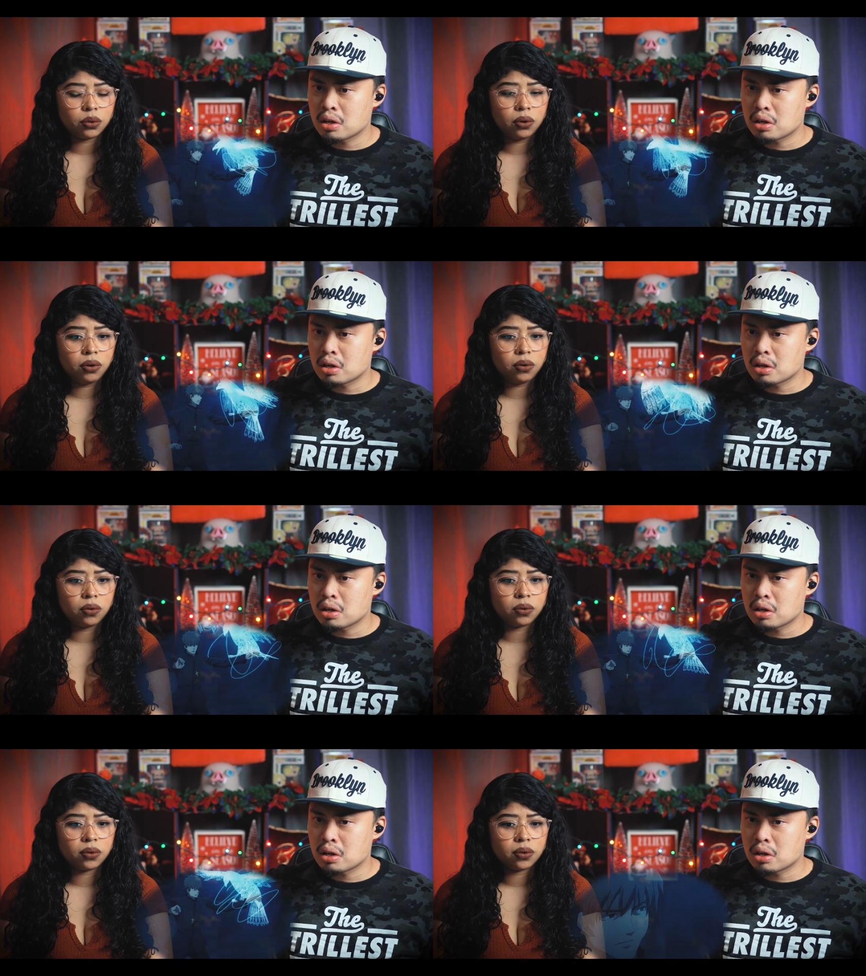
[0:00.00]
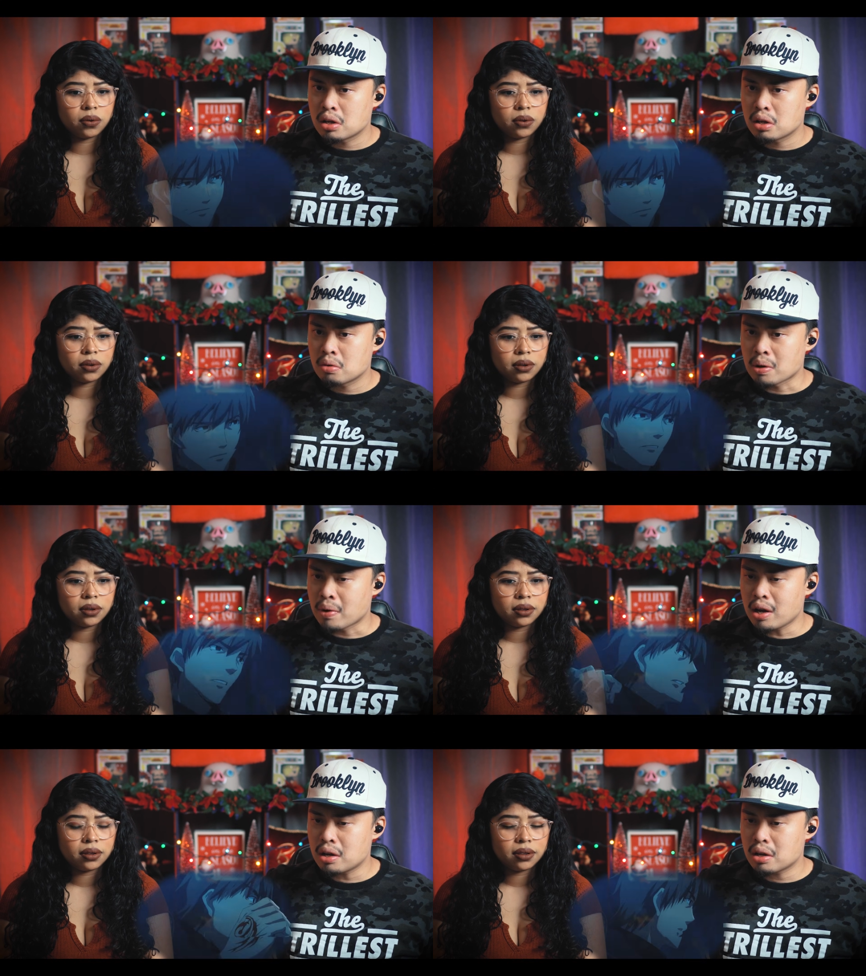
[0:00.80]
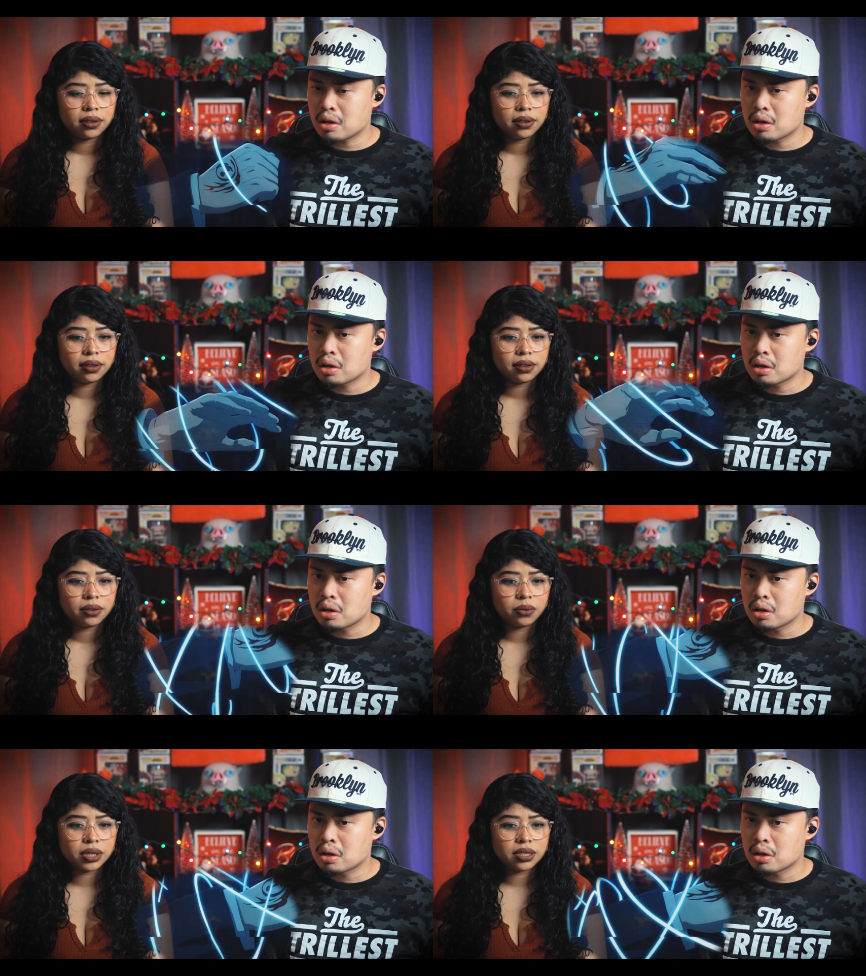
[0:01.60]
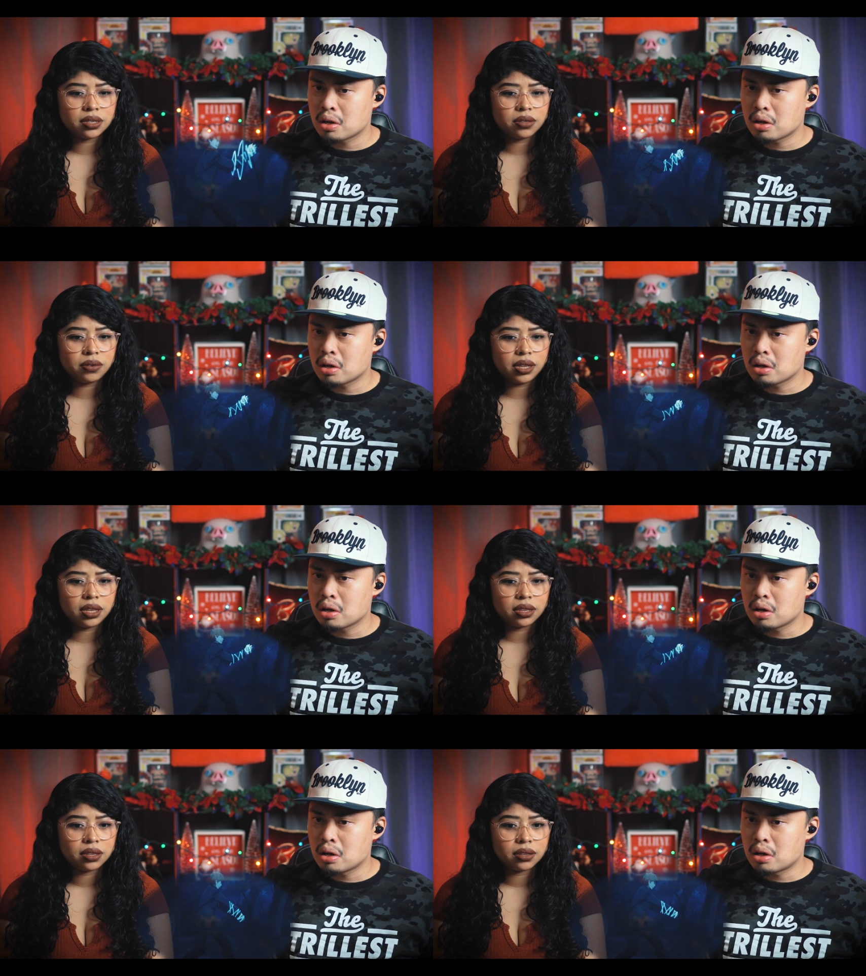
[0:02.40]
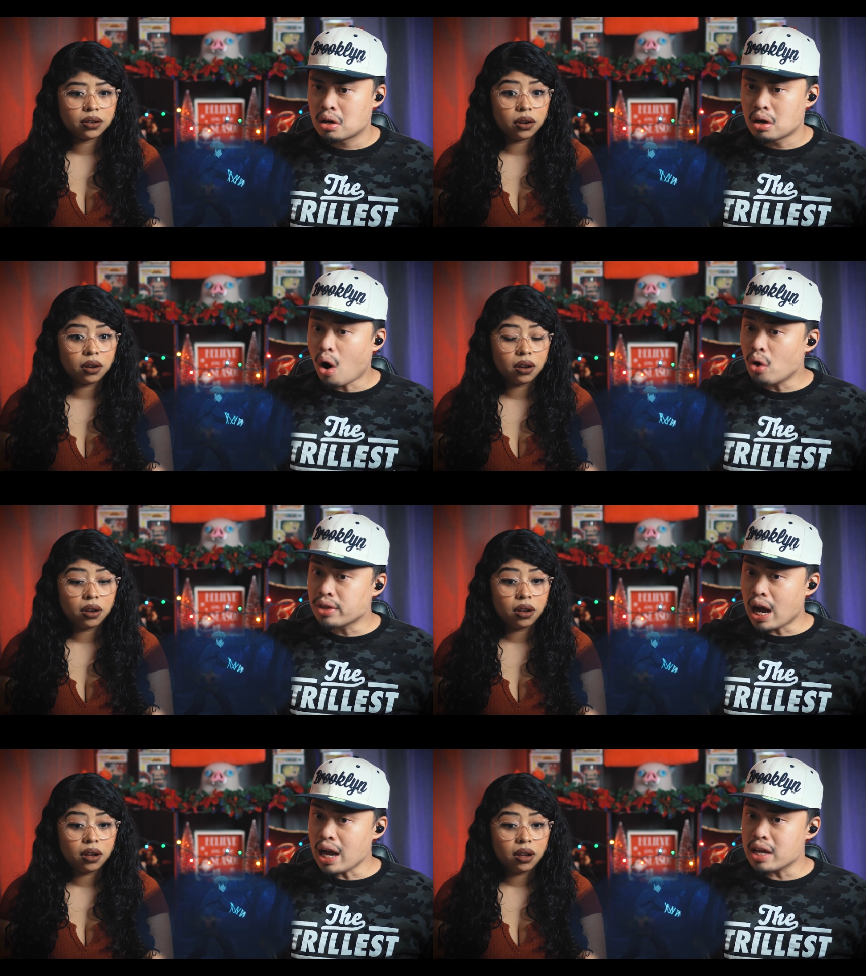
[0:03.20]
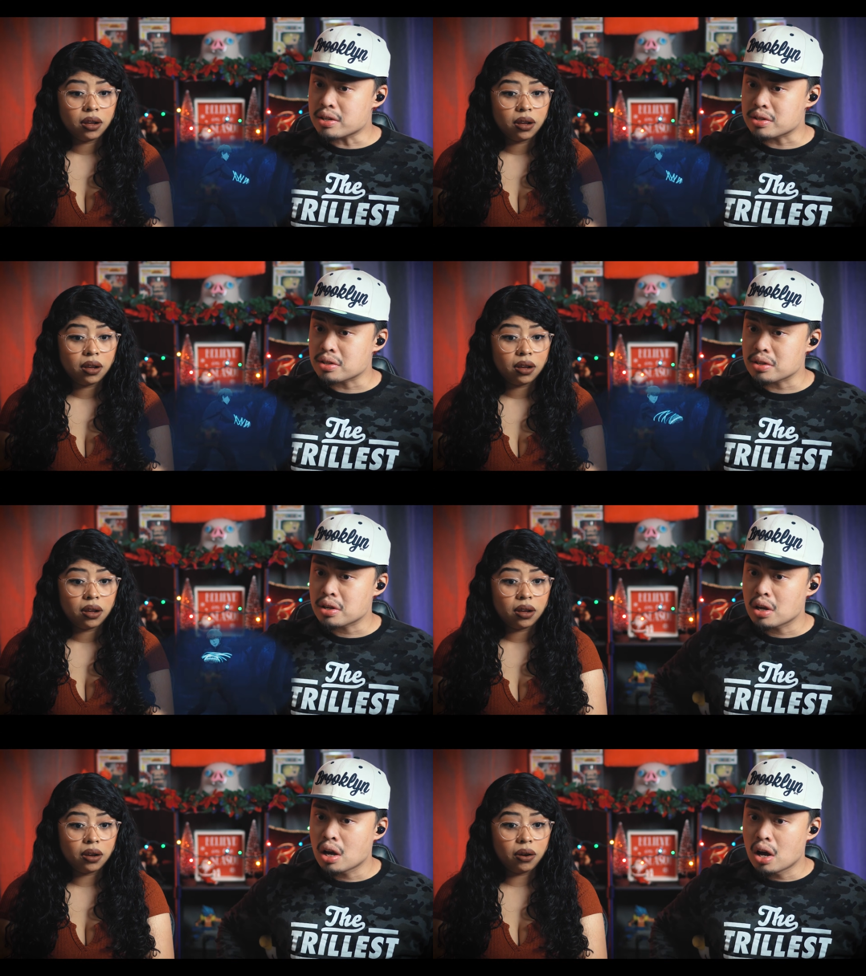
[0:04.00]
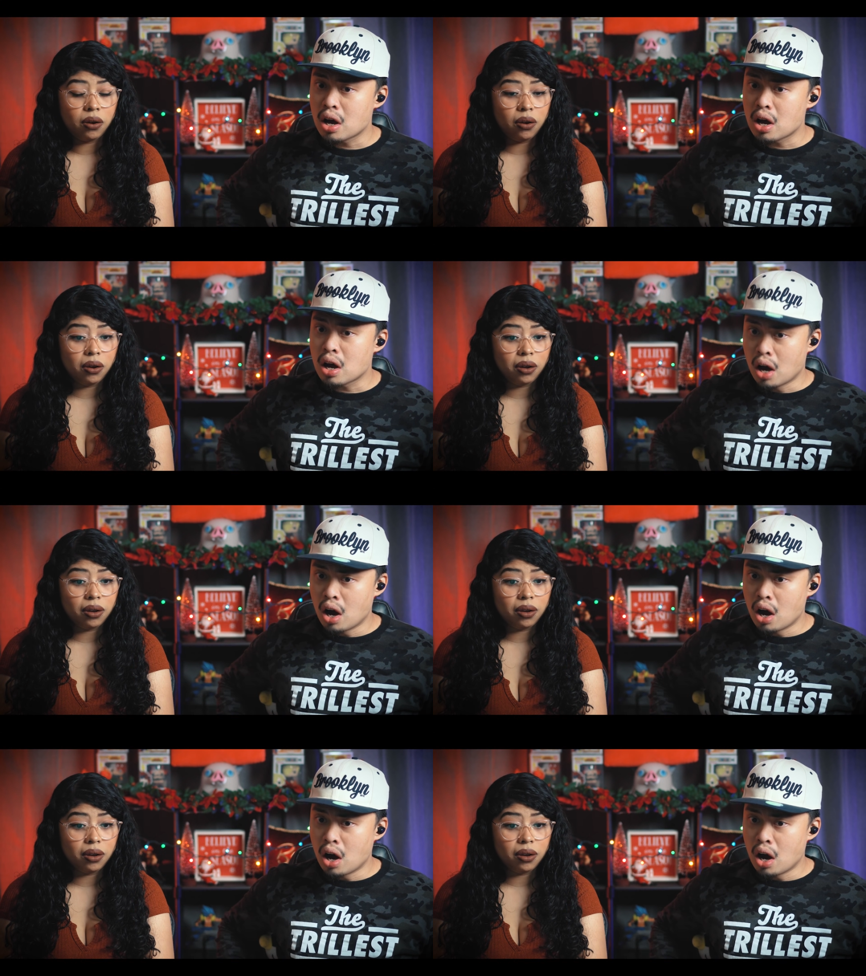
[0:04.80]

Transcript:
Speaker 1: Oh. Wait, what?
Speaker 2: What is it doing?
Speaker 1: Oh, nice!
Speaker 2: Oh,